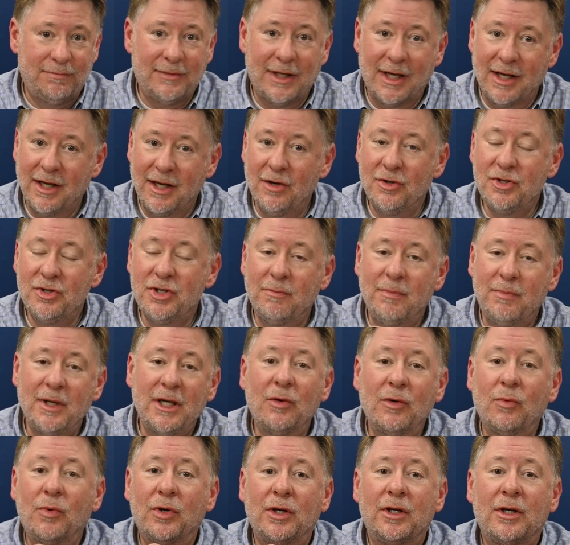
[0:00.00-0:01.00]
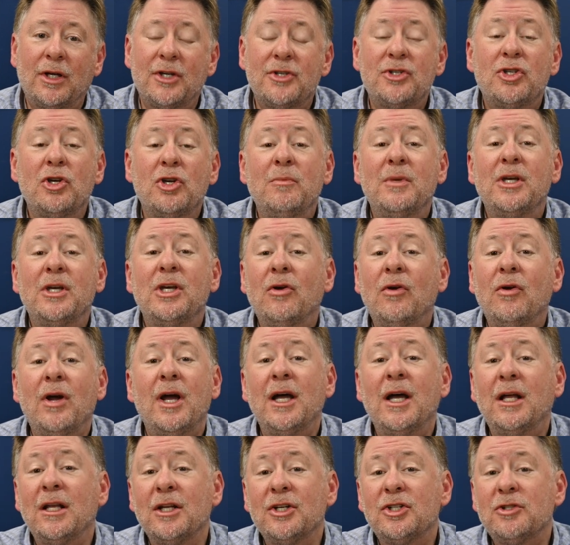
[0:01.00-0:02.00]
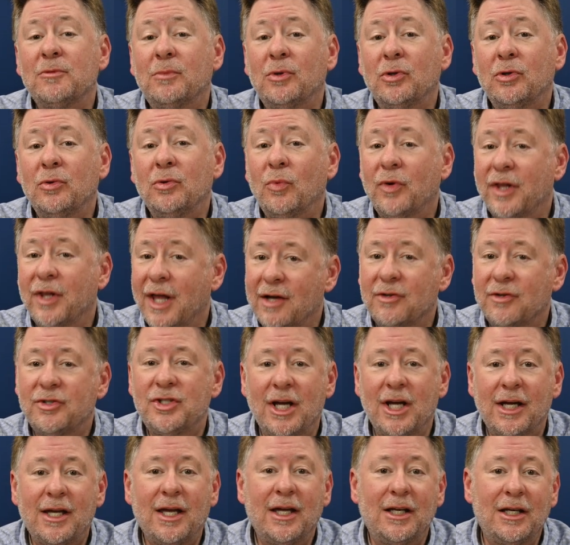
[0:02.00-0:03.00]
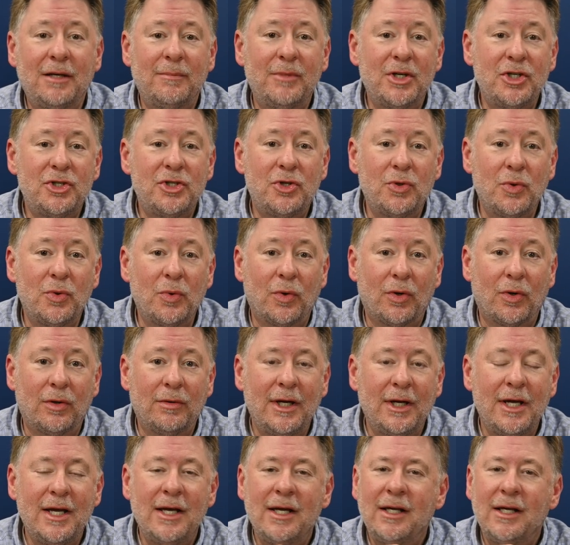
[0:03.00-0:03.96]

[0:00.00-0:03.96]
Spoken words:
Now here's the big one, assuming you're eligible without checking to be sure.